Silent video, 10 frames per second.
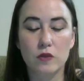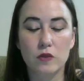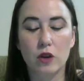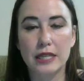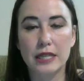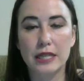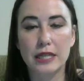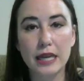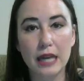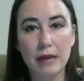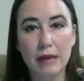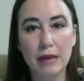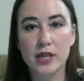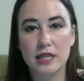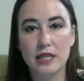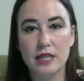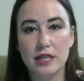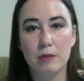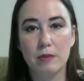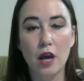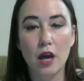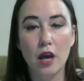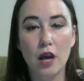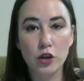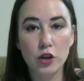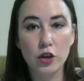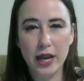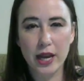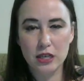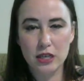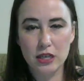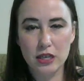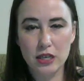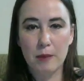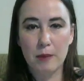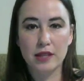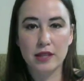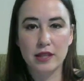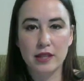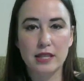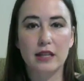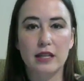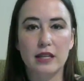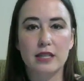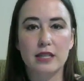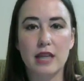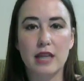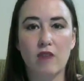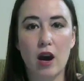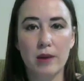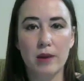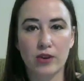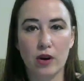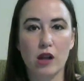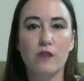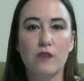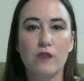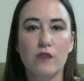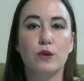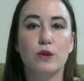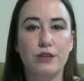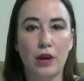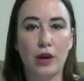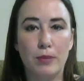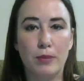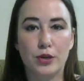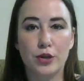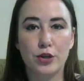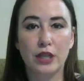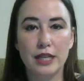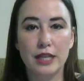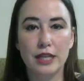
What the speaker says: So I decided I'm going to set up a new page on the site that's kind of a hub for all of those different opportunities.